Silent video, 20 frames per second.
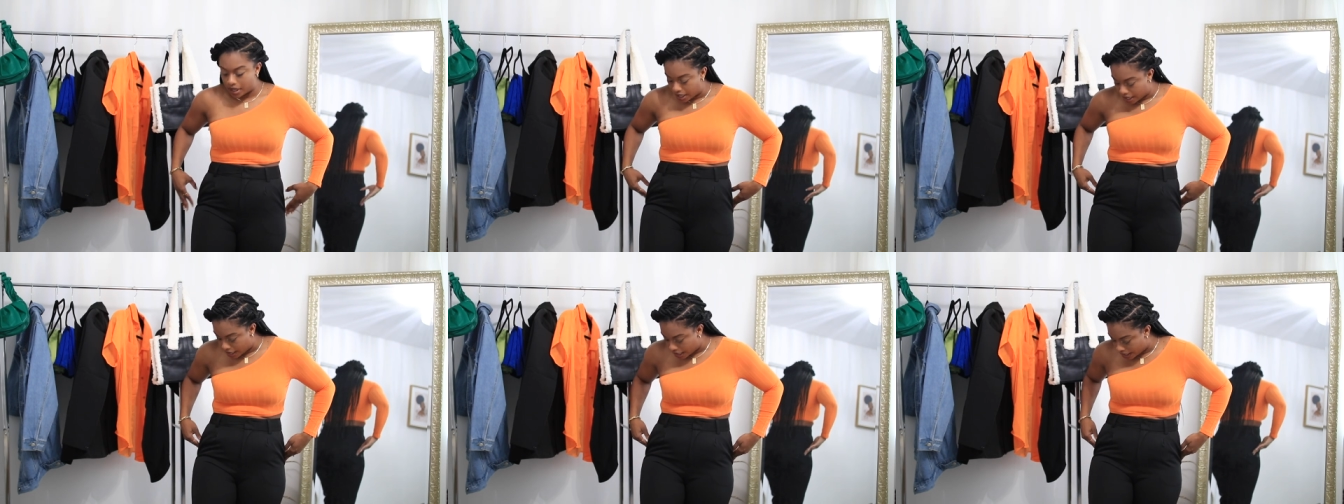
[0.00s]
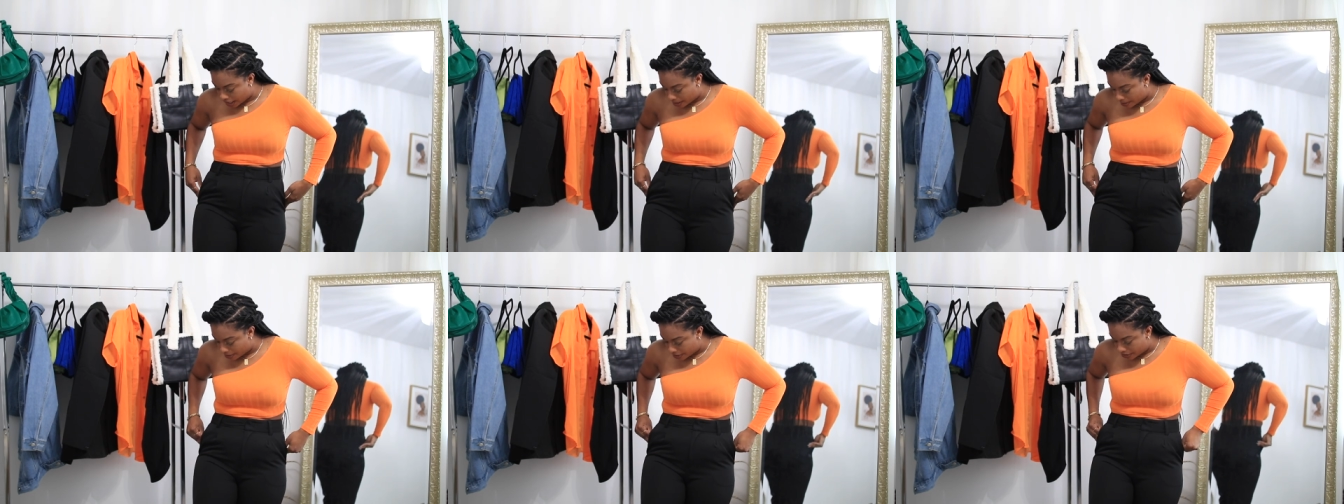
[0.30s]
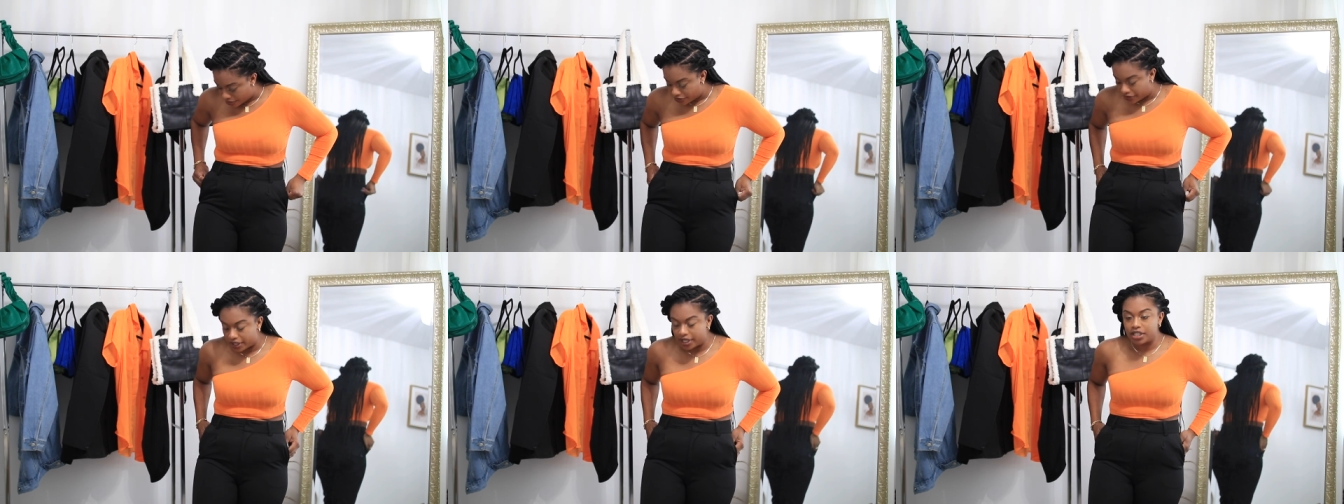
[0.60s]

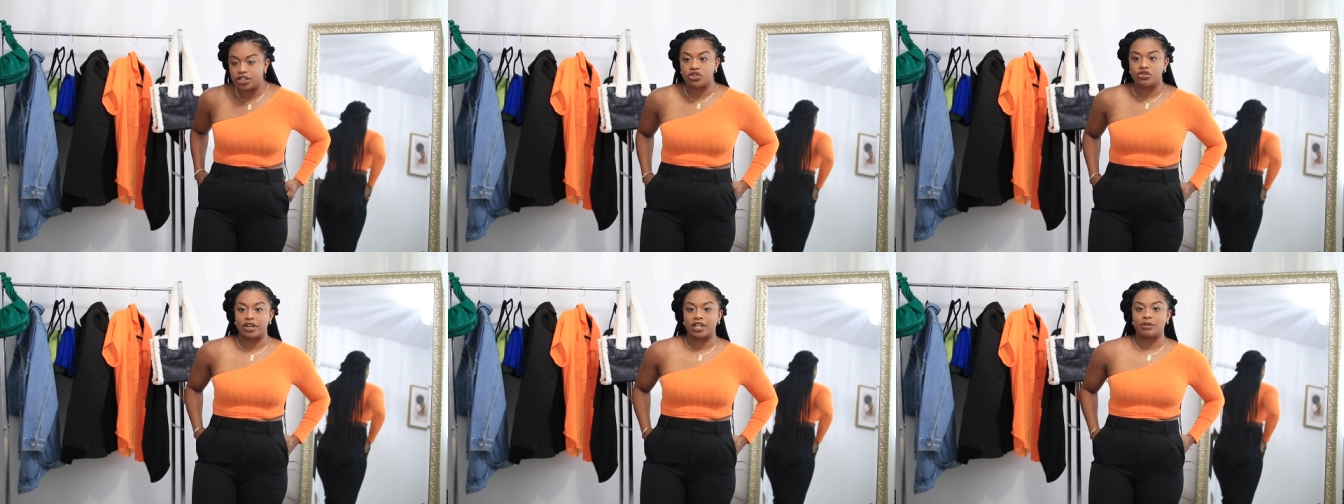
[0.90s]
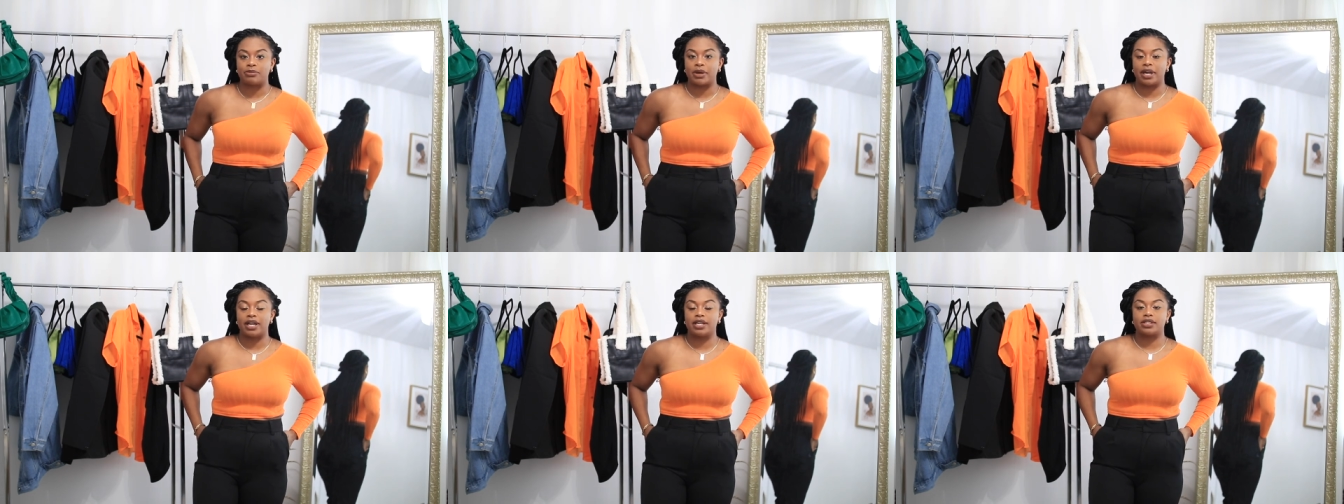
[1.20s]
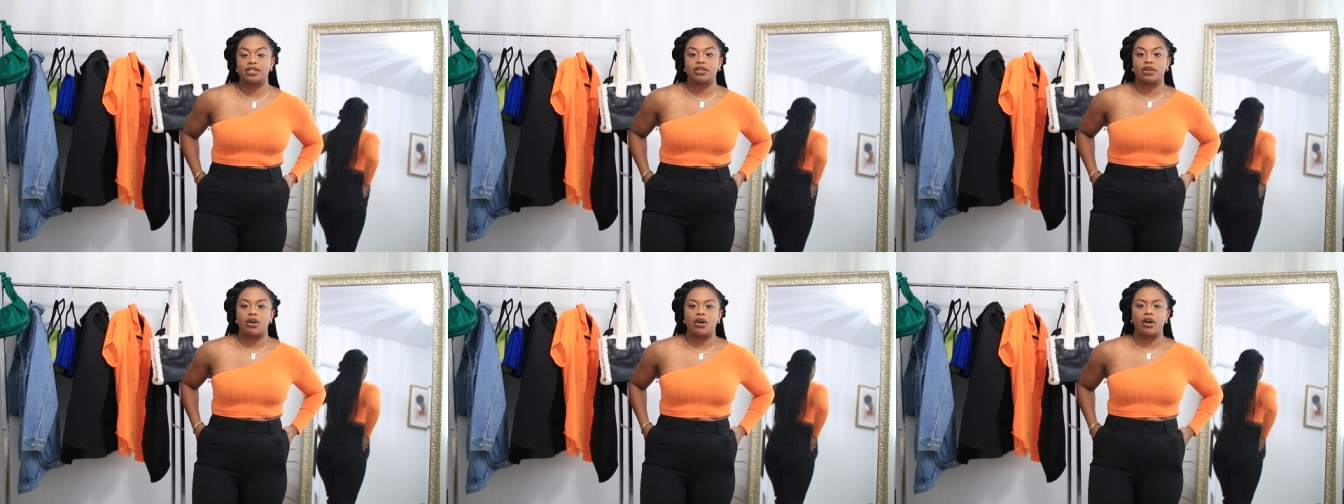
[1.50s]
Um, these dress
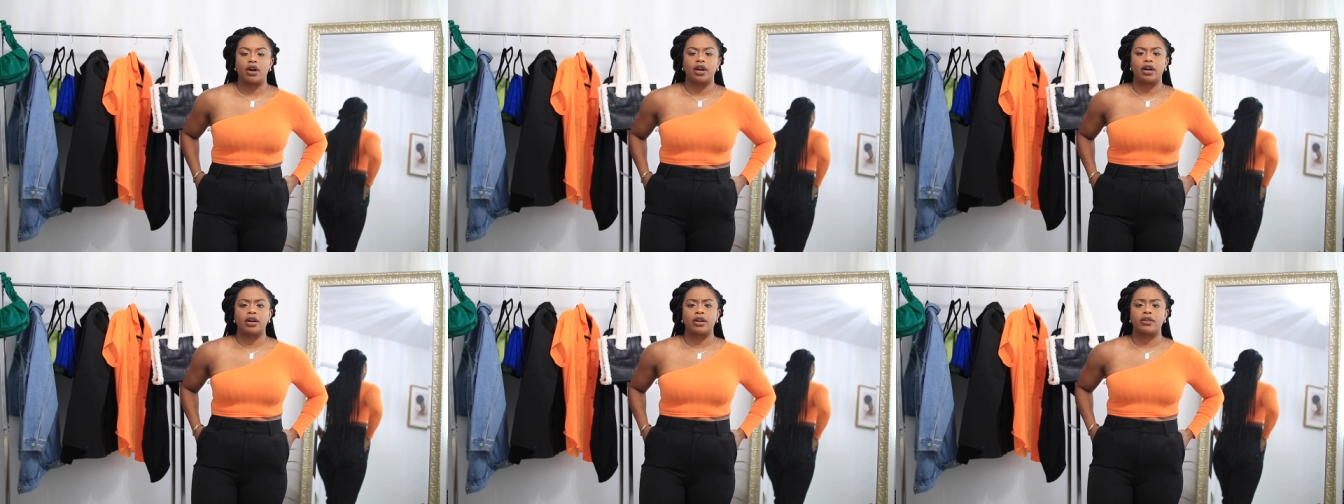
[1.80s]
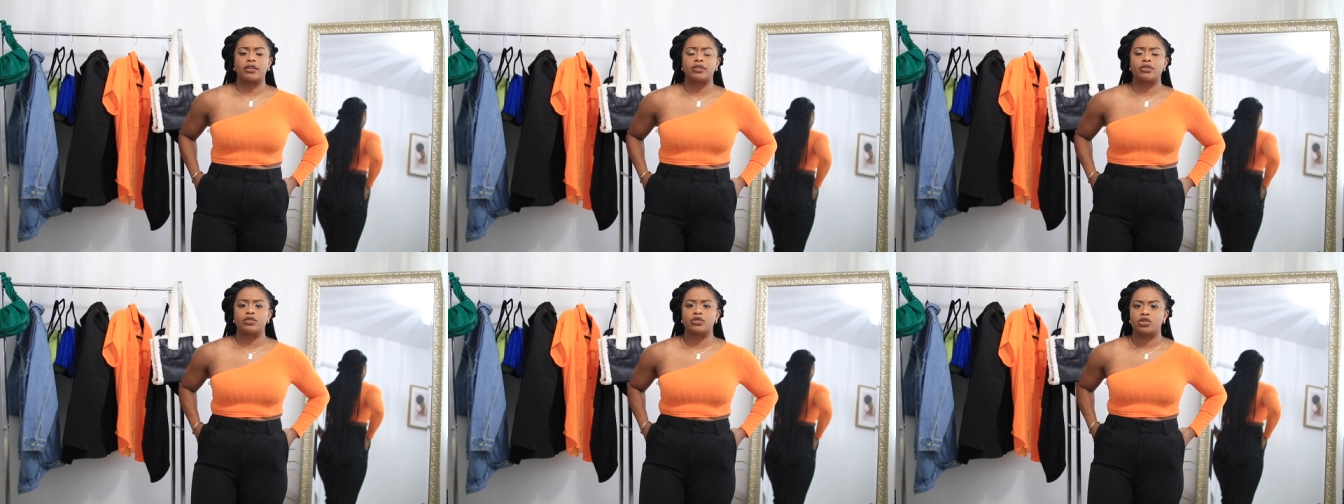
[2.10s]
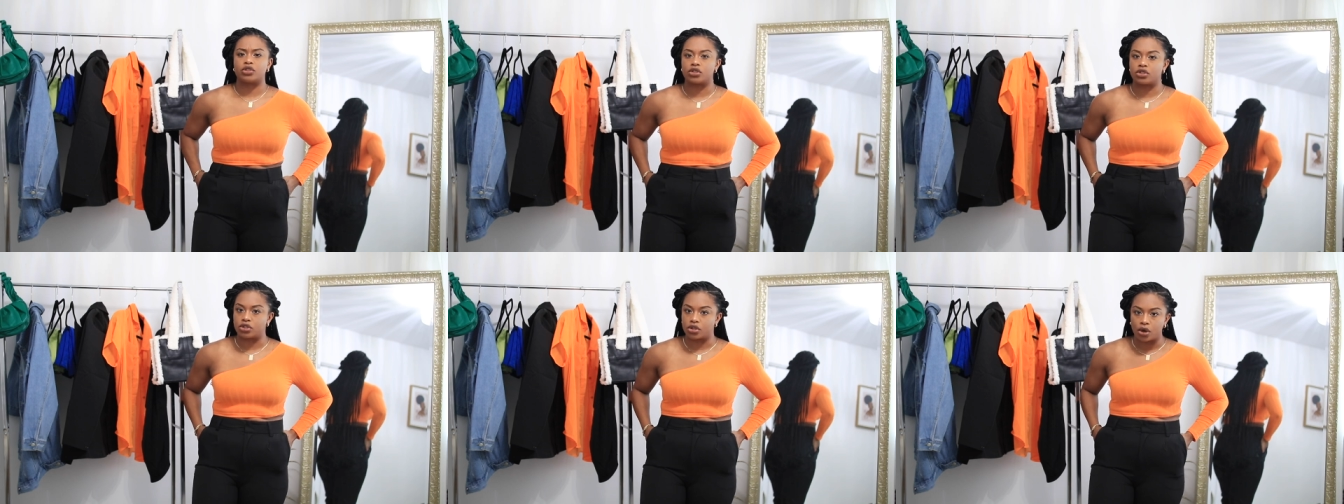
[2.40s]
pants are
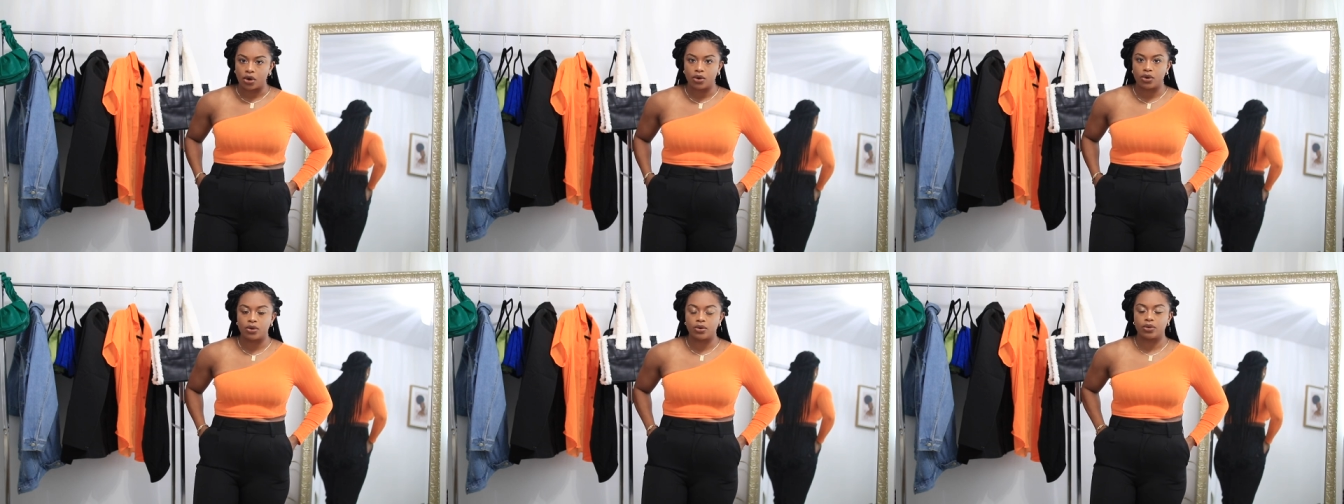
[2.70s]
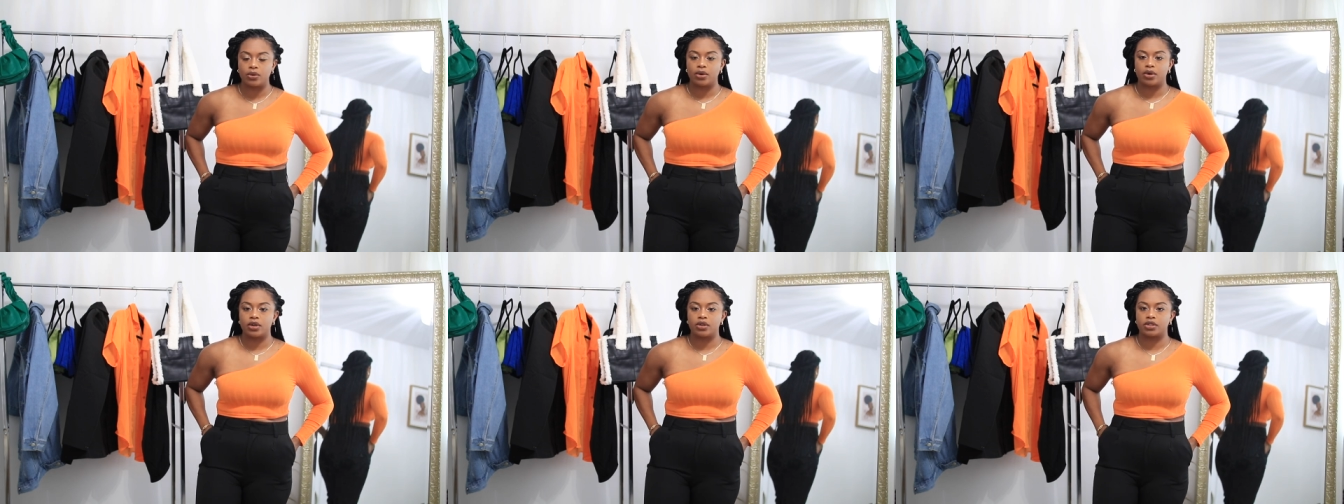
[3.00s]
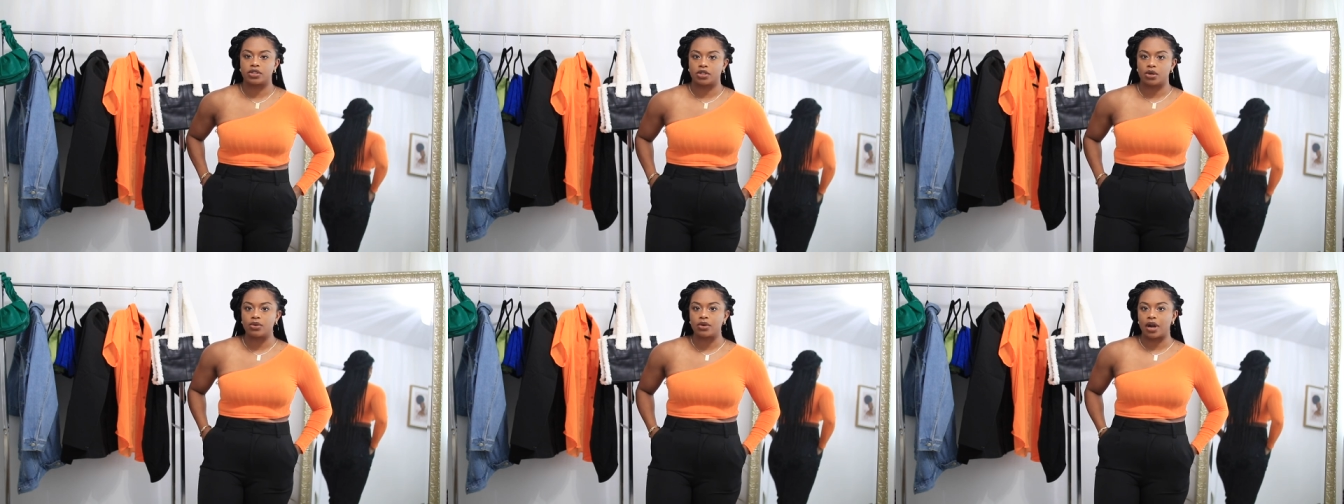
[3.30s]
so,
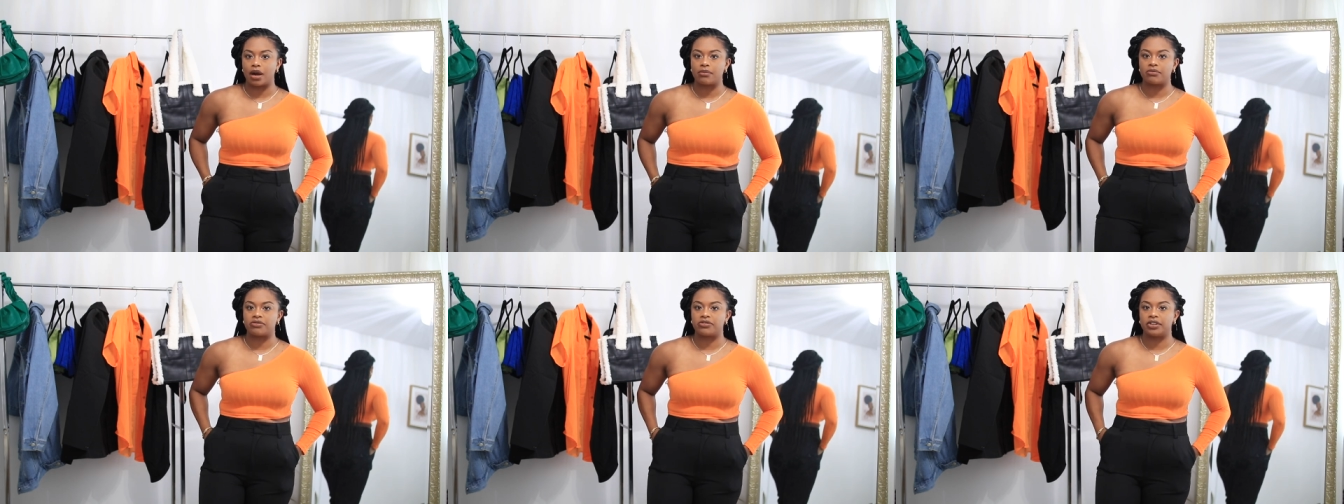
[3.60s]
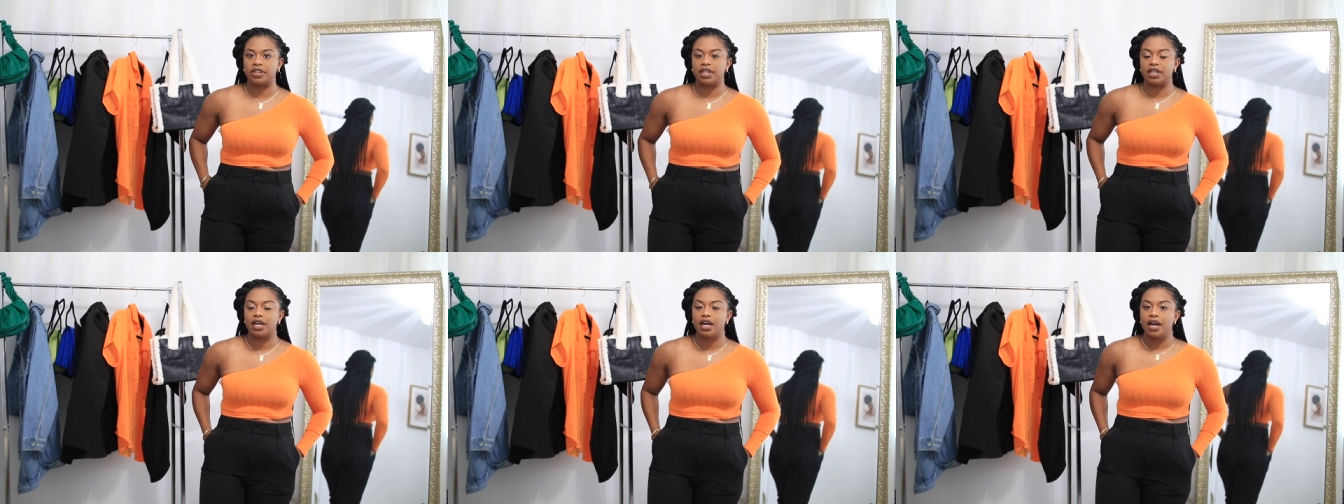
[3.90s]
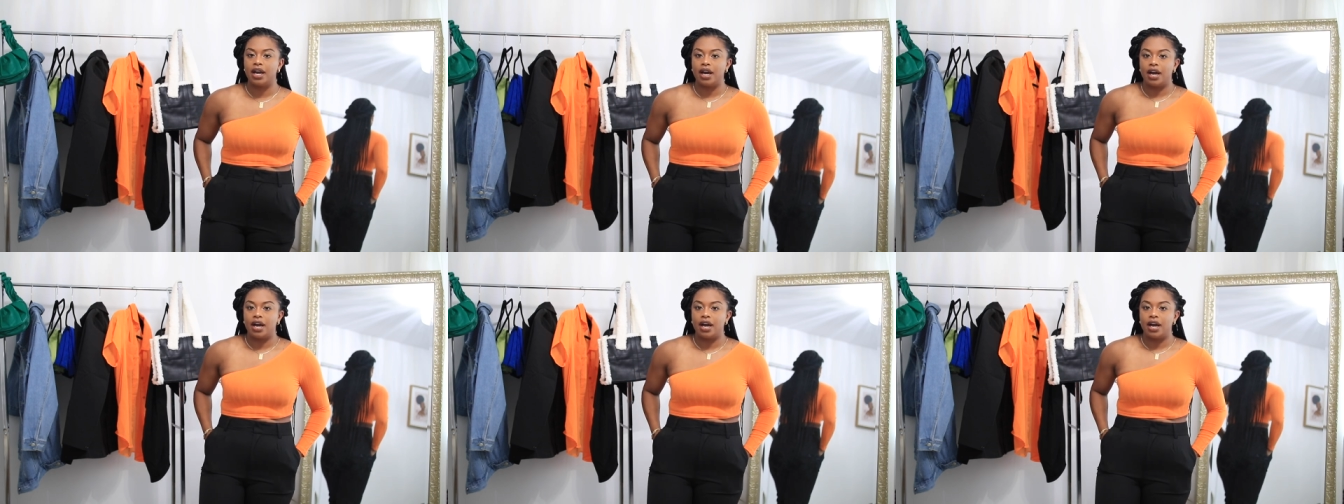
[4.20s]
so comfy.